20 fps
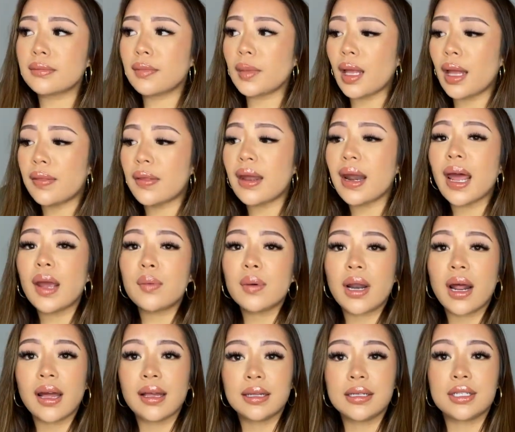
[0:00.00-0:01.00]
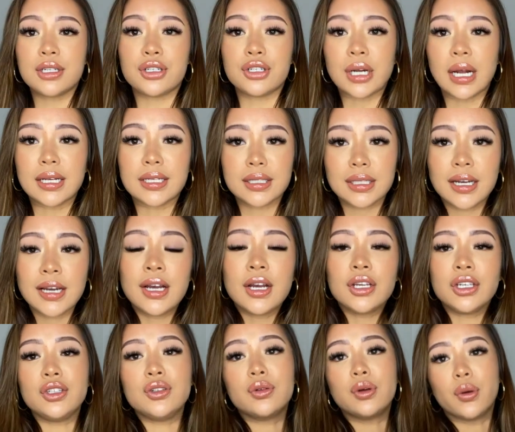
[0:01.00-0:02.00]
then I would highly suggest
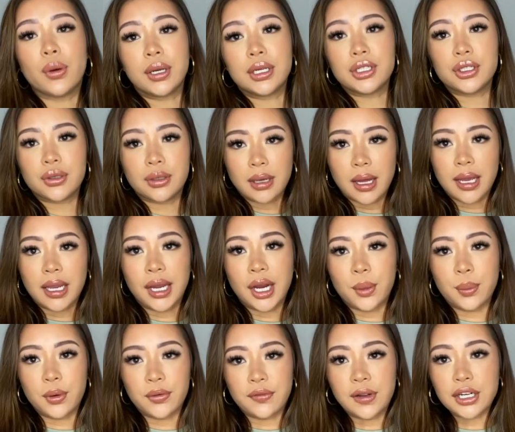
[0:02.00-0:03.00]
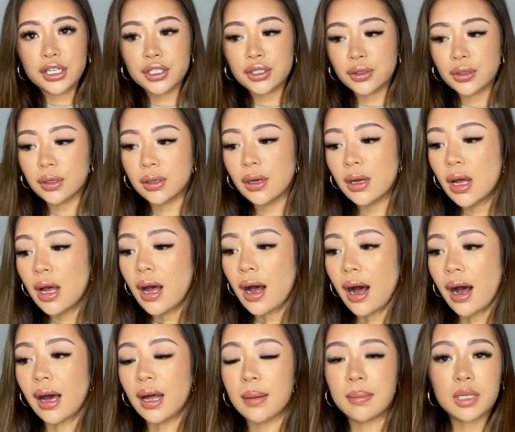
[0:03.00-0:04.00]
you going to an eye care professional,
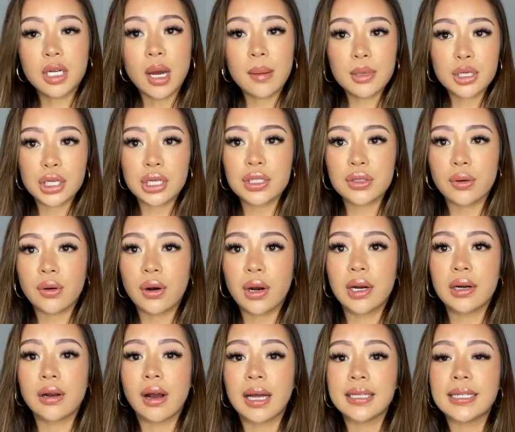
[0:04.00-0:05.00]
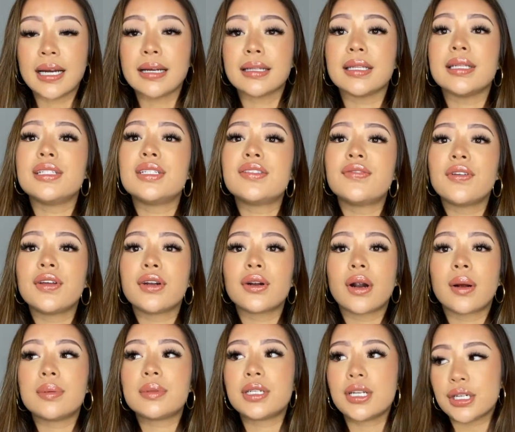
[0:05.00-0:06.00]
optometrist, or a contact lens fitter
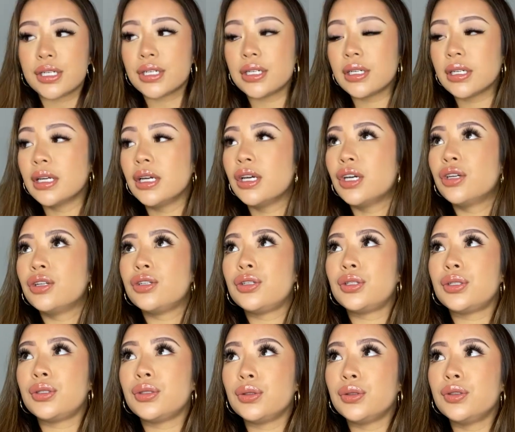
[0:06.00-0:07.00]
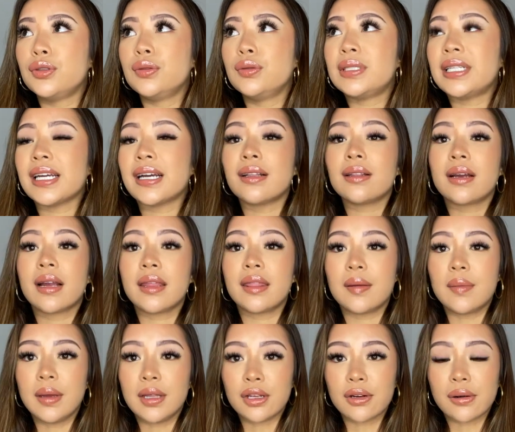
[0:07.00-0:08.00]
optician to take a look at them
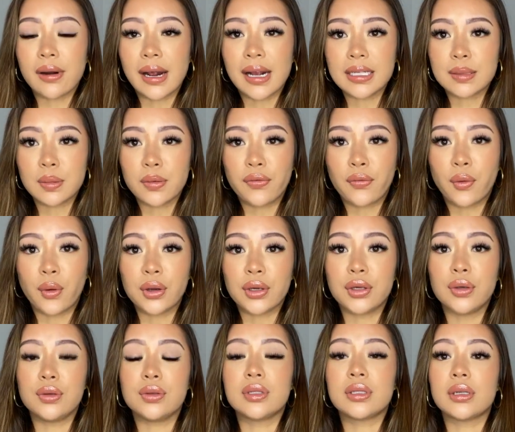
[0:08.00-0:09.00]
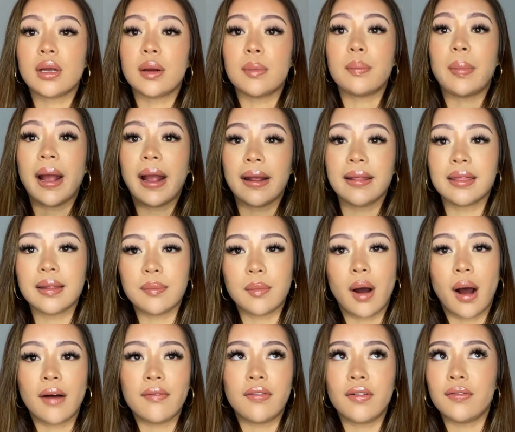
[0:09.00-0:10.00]
in your eyes before you start buying them
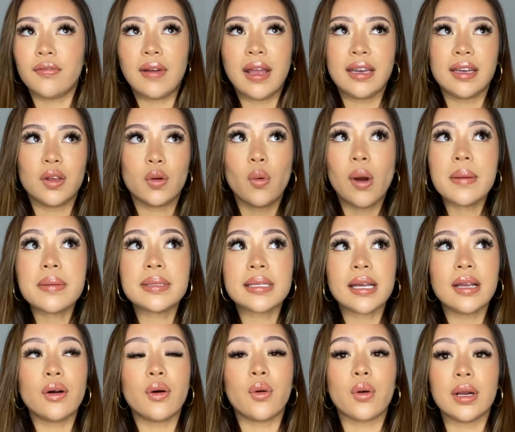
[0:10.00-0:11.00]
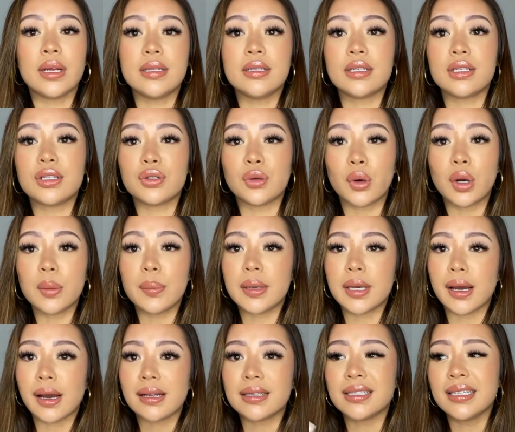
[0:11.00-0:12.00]
off of any website or in store,
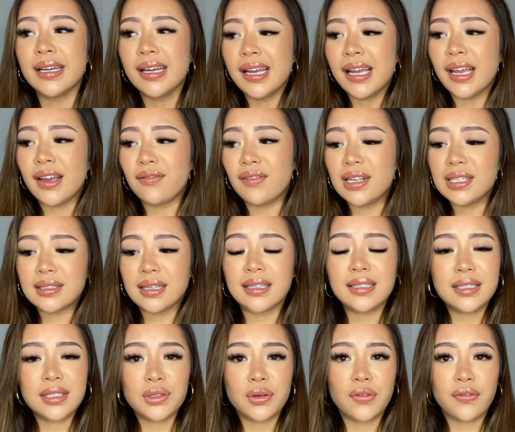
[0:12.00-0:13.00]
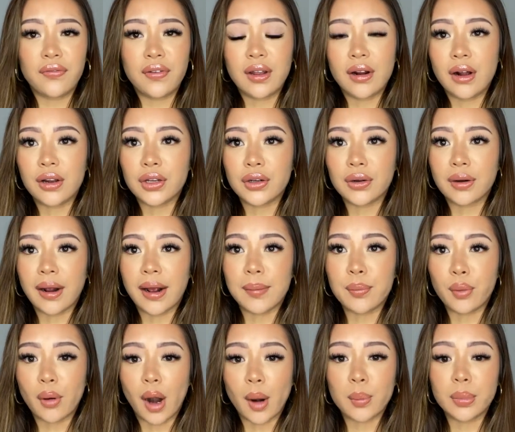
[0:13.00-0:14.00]
because if these lenses don't fit on your eye
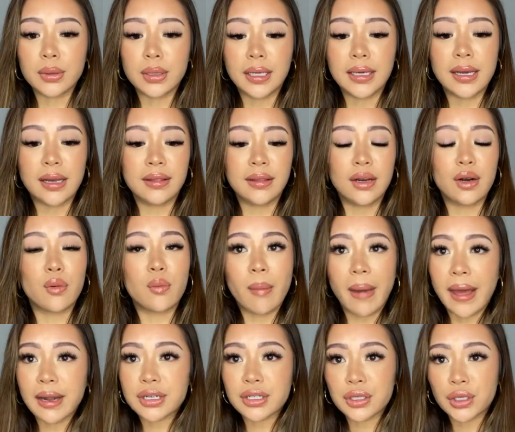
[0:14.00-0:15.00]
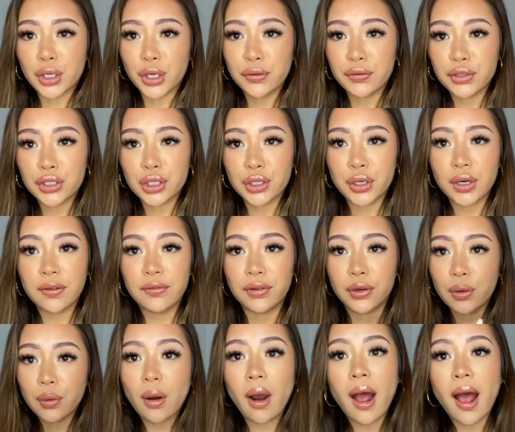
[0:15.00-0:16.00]
properly and they don't match the curvature of
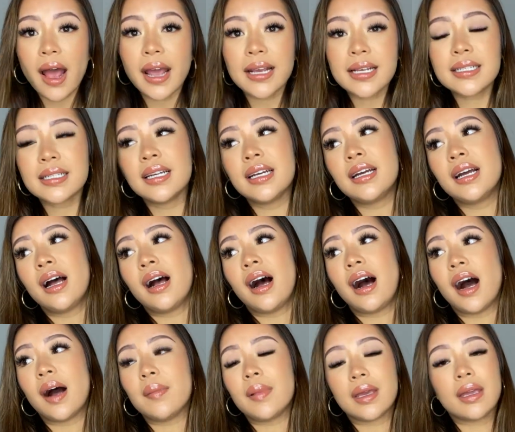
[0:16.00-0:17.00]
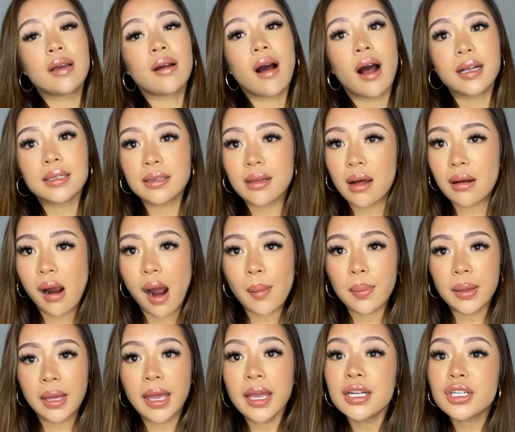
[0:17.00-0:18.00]
your eyes, it can cause a lot of
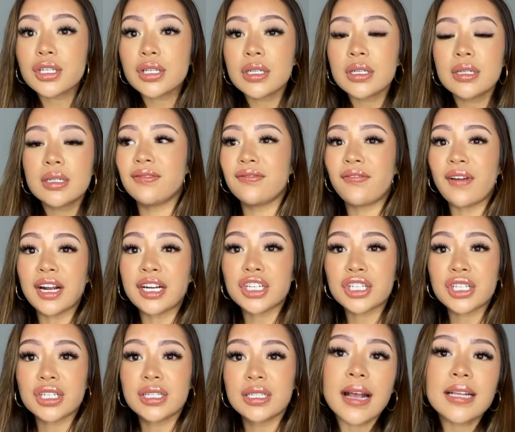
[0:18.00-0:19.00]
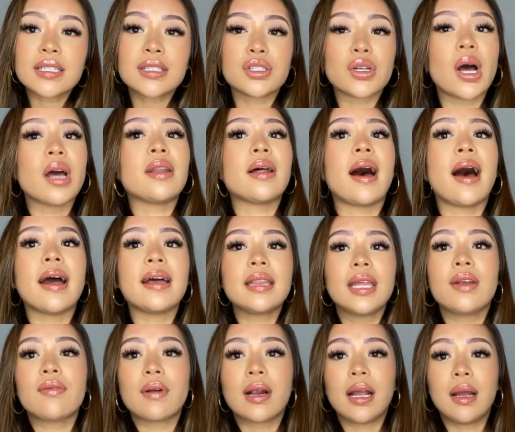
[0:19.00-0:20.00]
complications, infections. So I'd highly
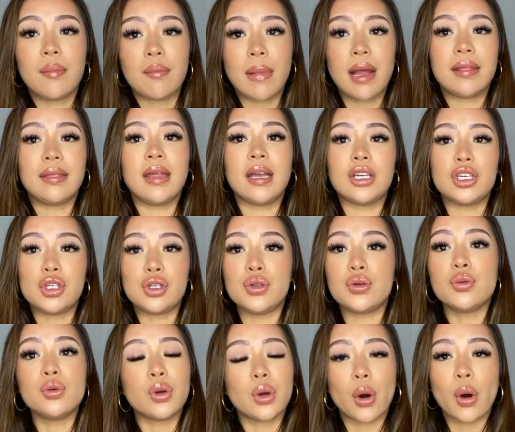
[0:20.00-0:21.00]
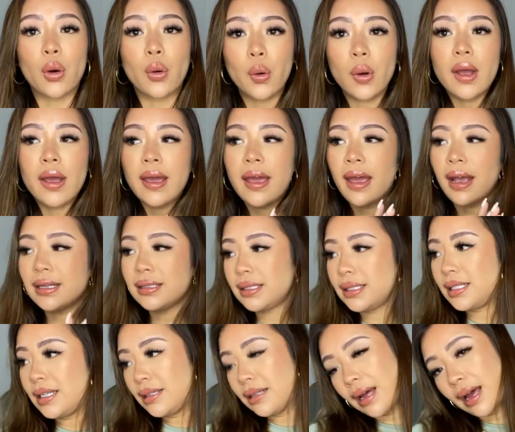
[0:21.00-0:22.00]
recommend that you go and
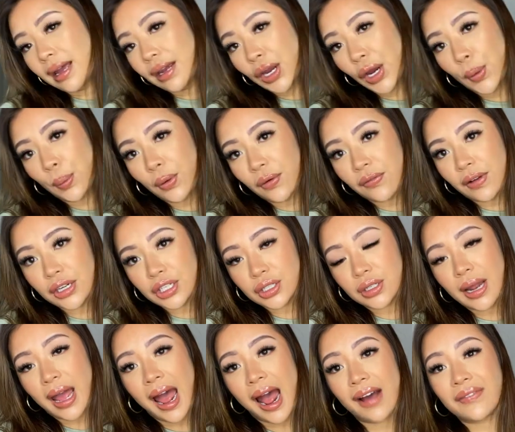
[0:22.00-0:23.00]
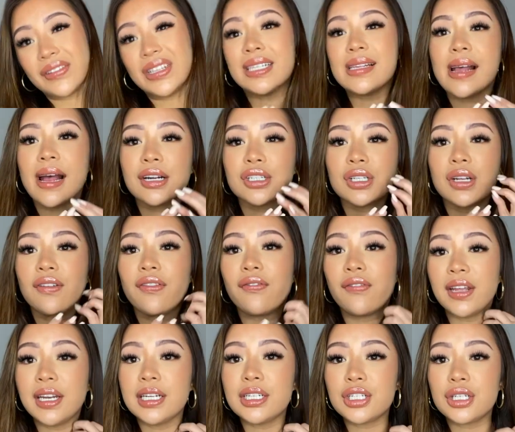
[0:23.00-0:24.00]
see an eye care professional, have these actually
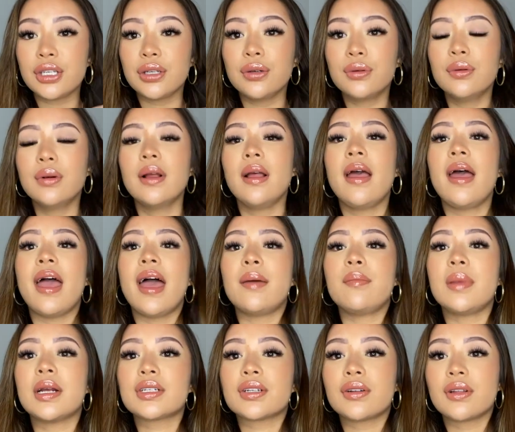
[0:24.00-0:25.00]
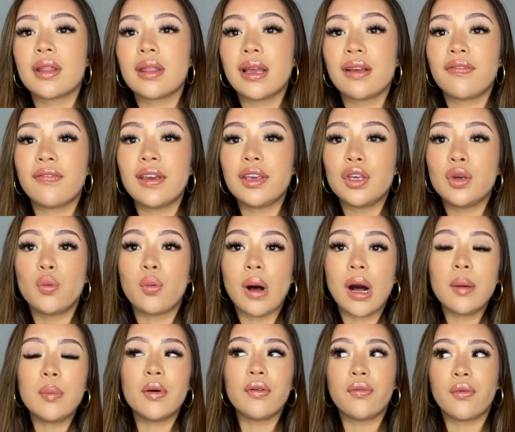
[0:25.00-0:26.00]
fitted to you, and make sure that they fit you
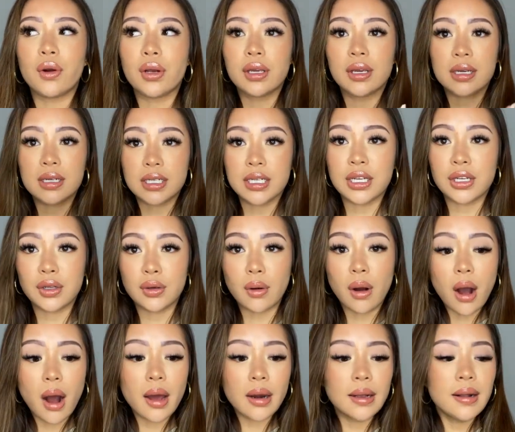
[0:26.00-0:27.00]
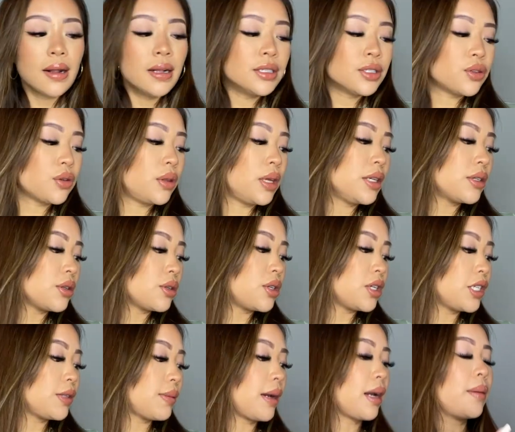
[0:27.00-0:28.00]
well before you continue on. So these are
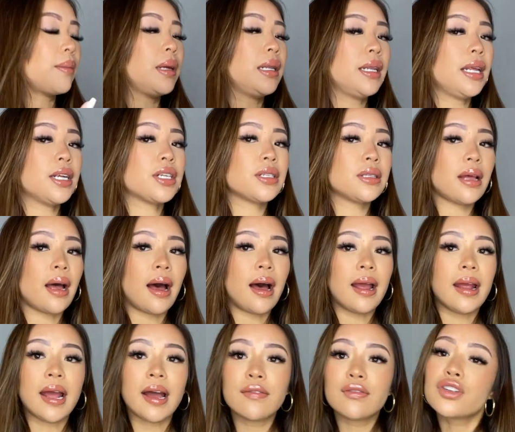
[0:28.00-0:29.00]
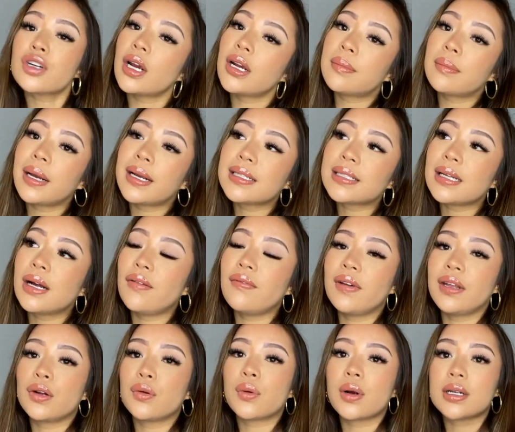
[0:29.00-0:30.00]
just recommendations that I have tried myself
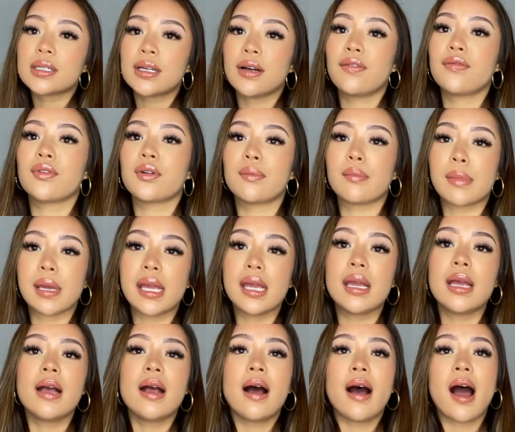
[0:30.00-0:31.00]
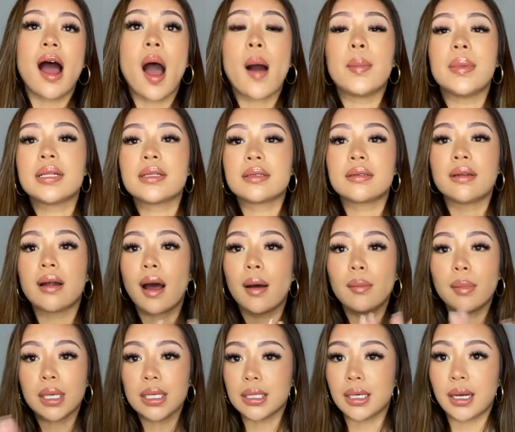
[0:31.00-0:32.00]
and it works out for me. It's not
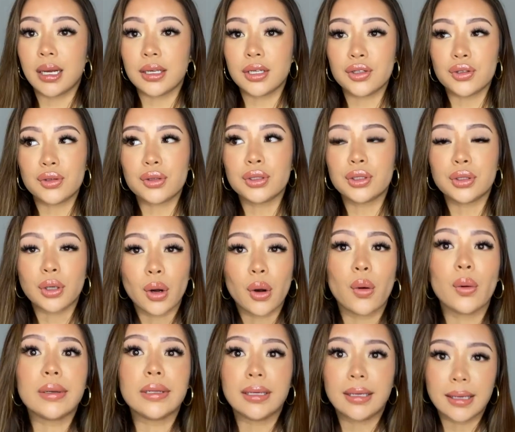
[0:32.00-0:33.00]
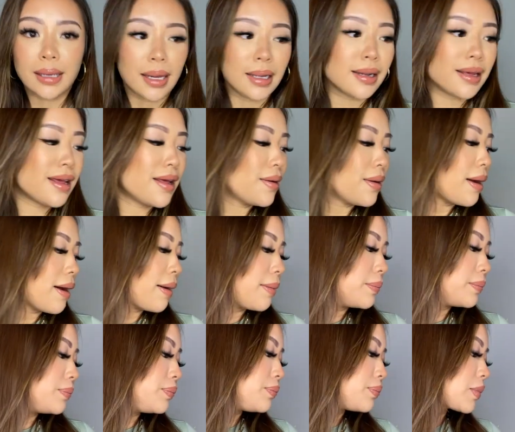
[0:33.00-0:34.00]
me telling you to go and get it.
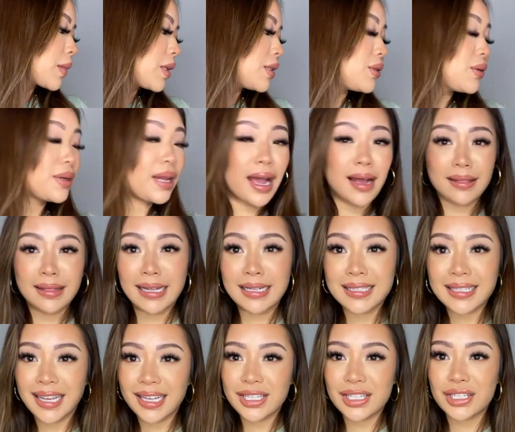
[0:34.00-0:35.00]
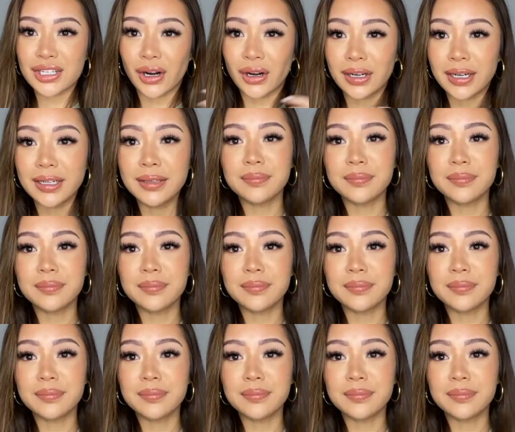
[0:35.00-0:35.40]
So yeah, let's get started.